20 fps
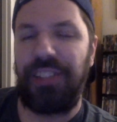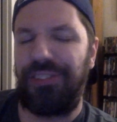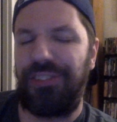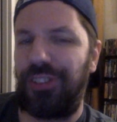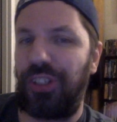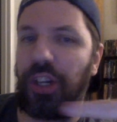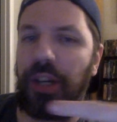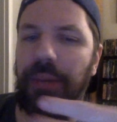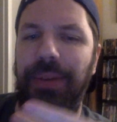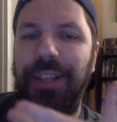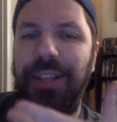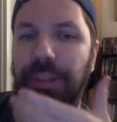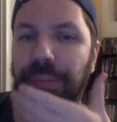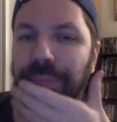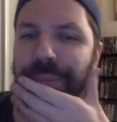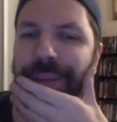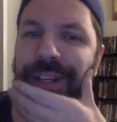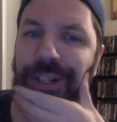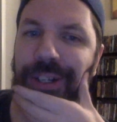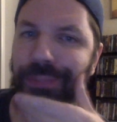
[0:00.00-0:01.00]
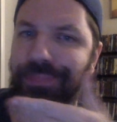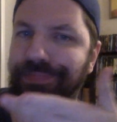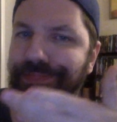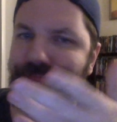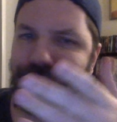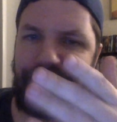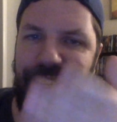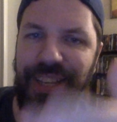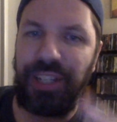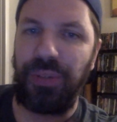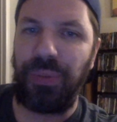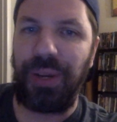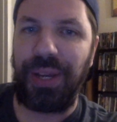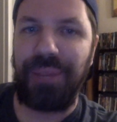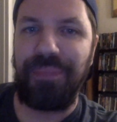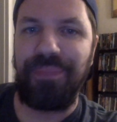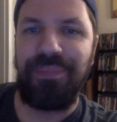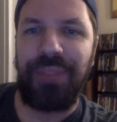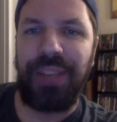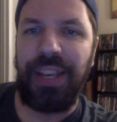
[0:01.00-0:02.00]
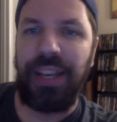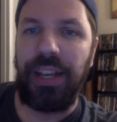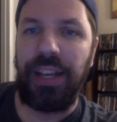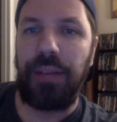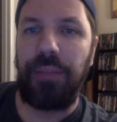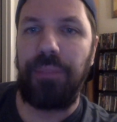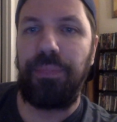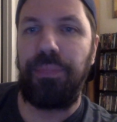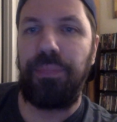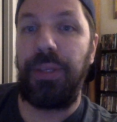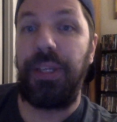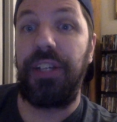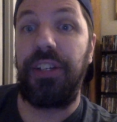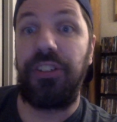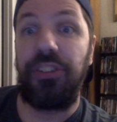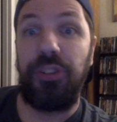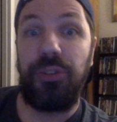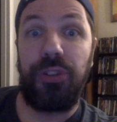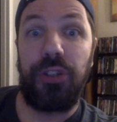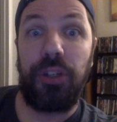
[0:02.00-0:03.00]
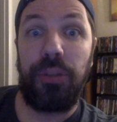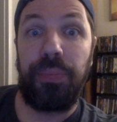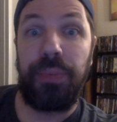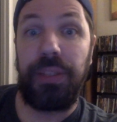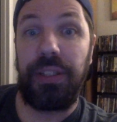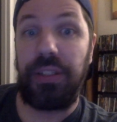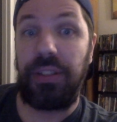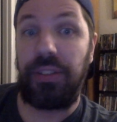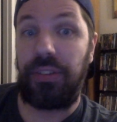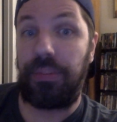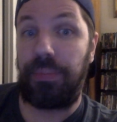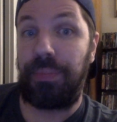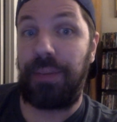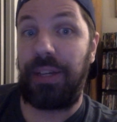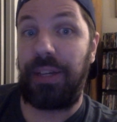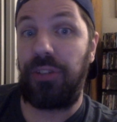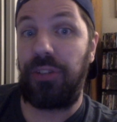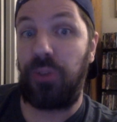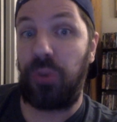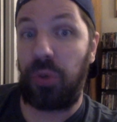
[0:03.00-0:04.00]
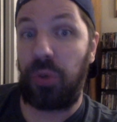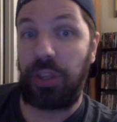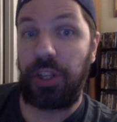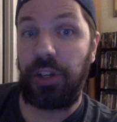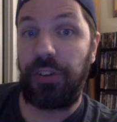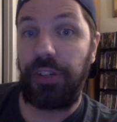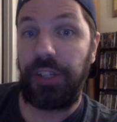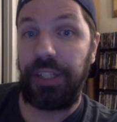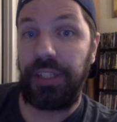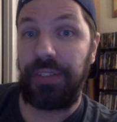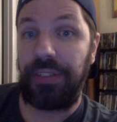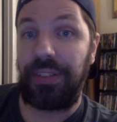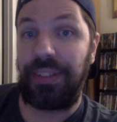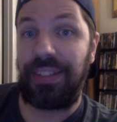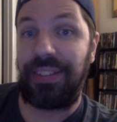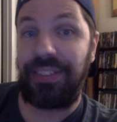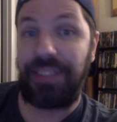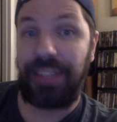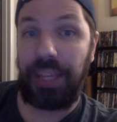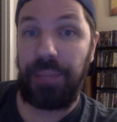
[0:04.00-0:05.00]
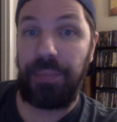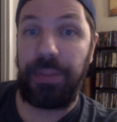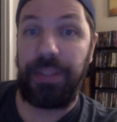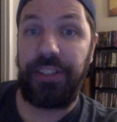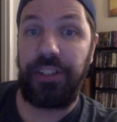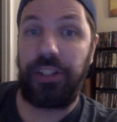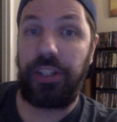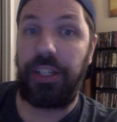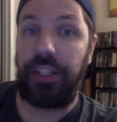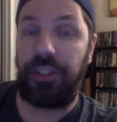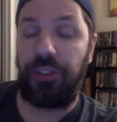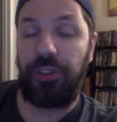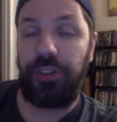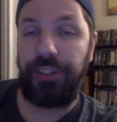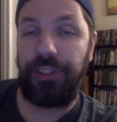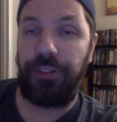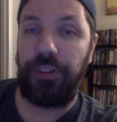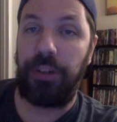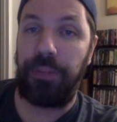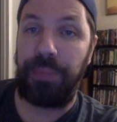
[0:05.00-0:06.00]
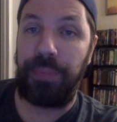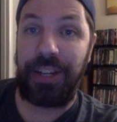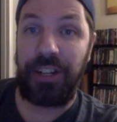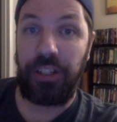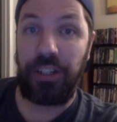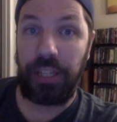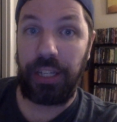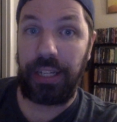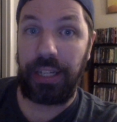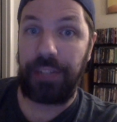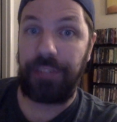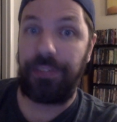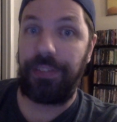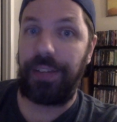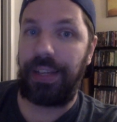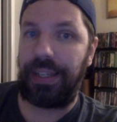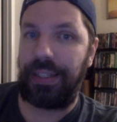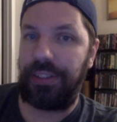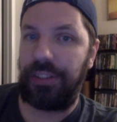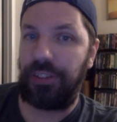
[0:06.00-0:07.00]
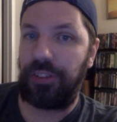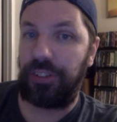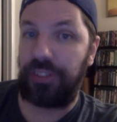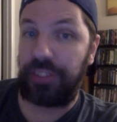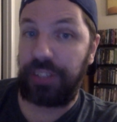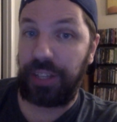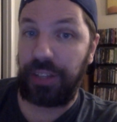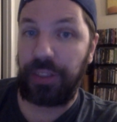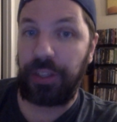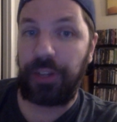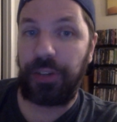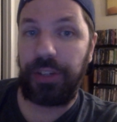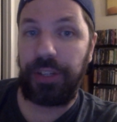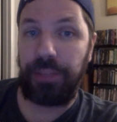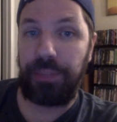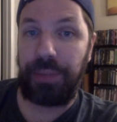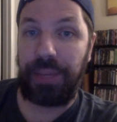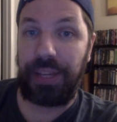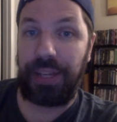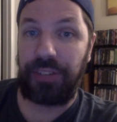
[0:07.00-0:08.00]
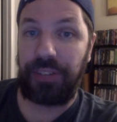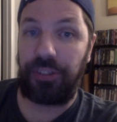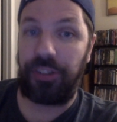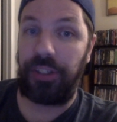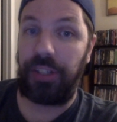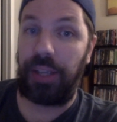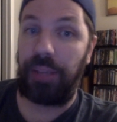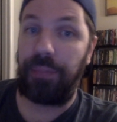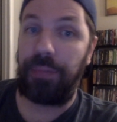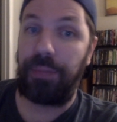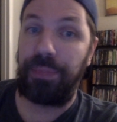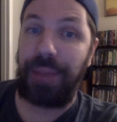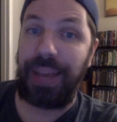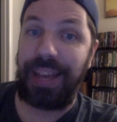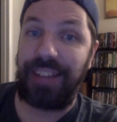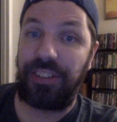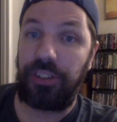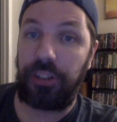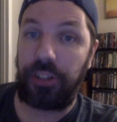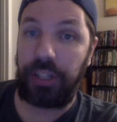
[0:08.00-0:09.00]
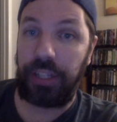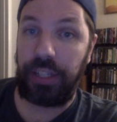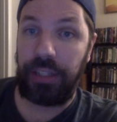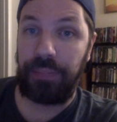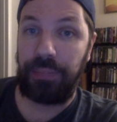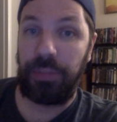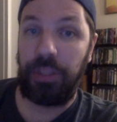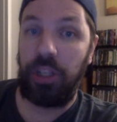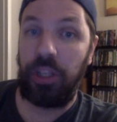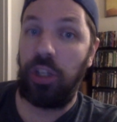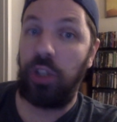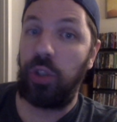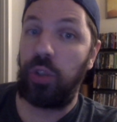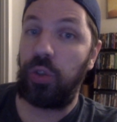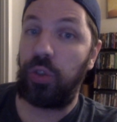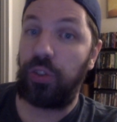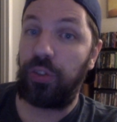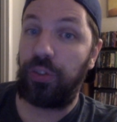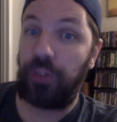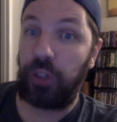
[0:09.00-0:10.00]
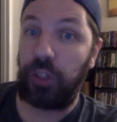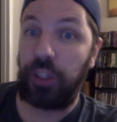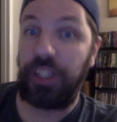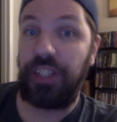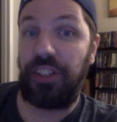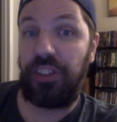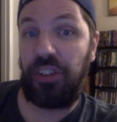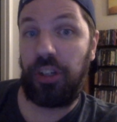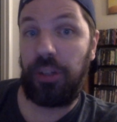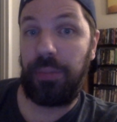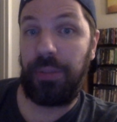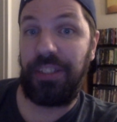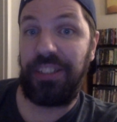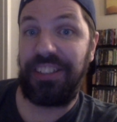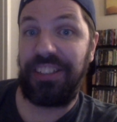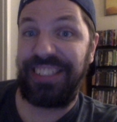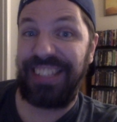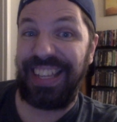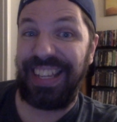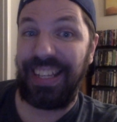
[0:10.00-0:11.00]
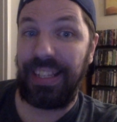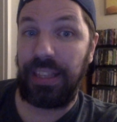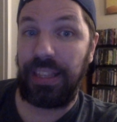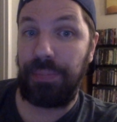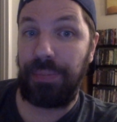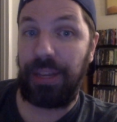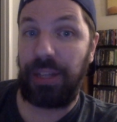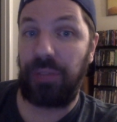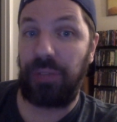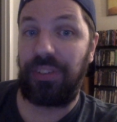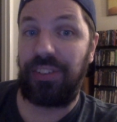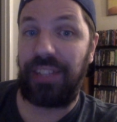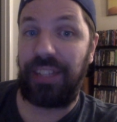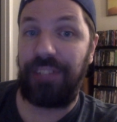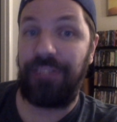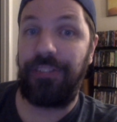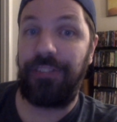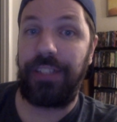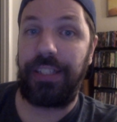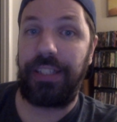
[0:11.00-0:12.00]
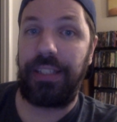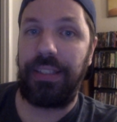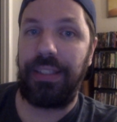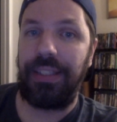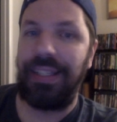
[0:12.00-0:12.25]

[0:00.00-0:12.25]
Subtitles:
Sorry about the beard. Anyway, Beyond Utopia is about North Koreans escaping their country for a better life, and there's a South Korean pastor named Pastor Kim who's fully determined on getting them out safely.